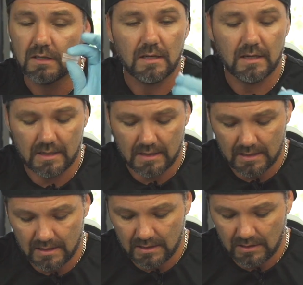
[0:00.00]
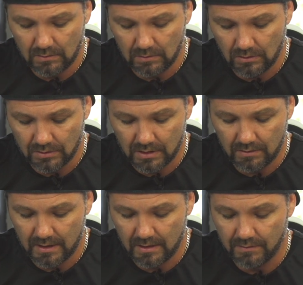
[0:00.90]
you will also
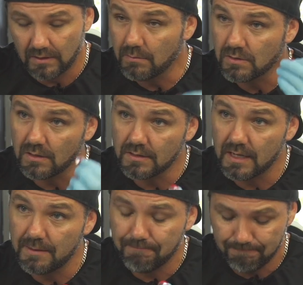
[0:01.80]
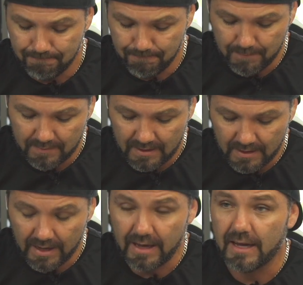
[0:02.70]
have your double-sided tape
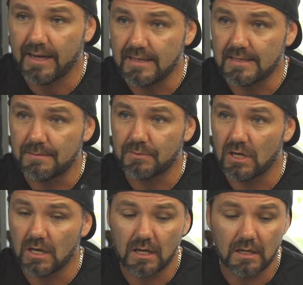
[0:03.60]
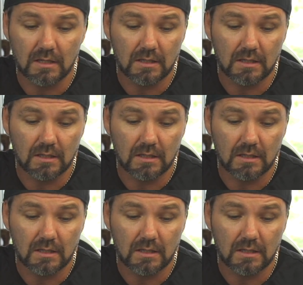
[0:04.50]
and a zip tie.